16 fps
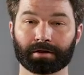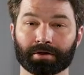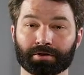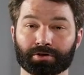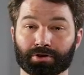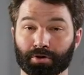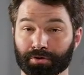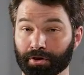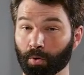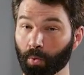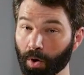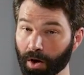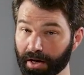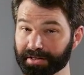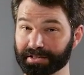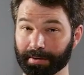So there
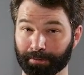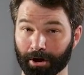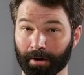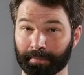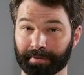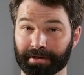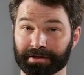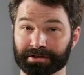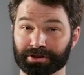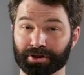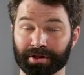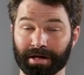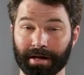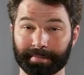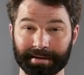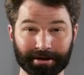was a purpose to
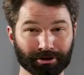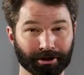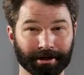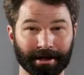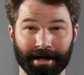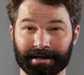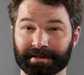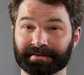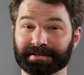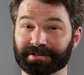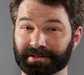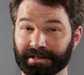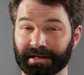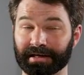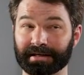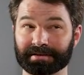them intercutting the
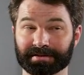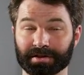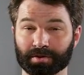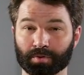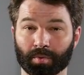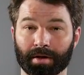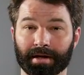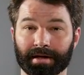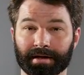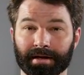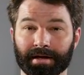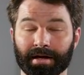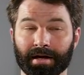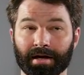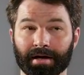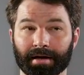scenes this way.
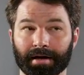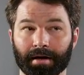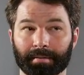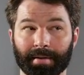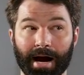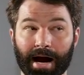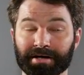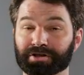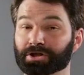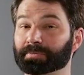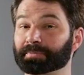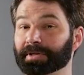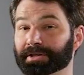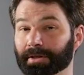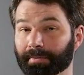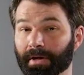I just
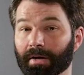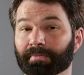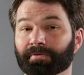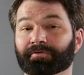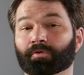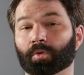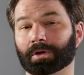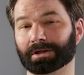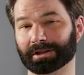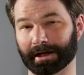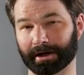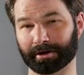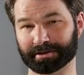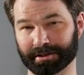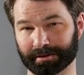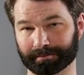split them up for
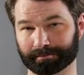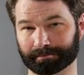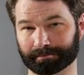clarity.